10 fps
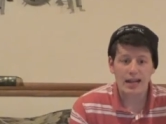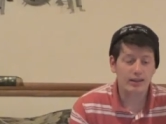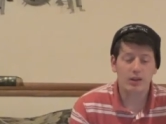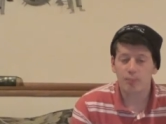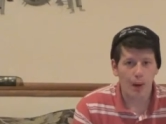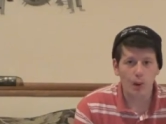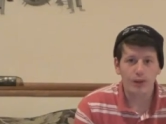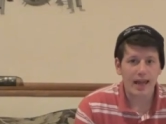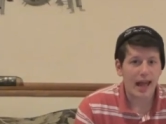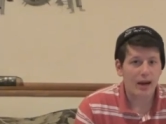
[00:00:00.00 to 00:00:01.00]
They're
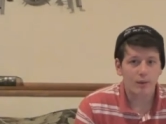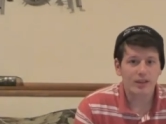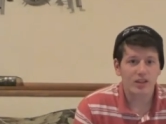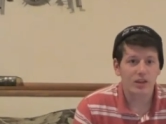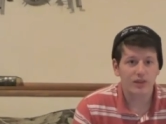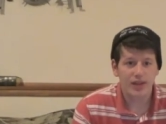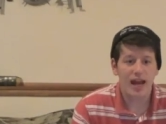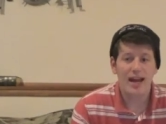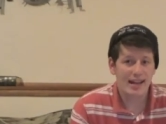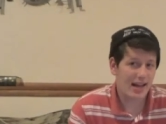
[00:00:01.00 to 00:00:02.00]
both at risk of
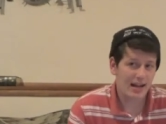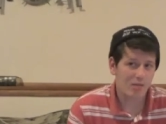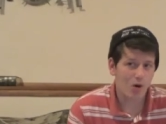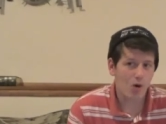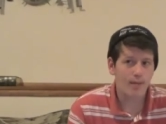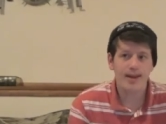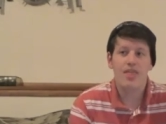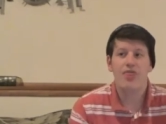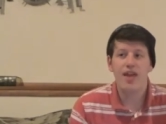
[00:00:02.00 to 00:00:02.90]
dying at any moment.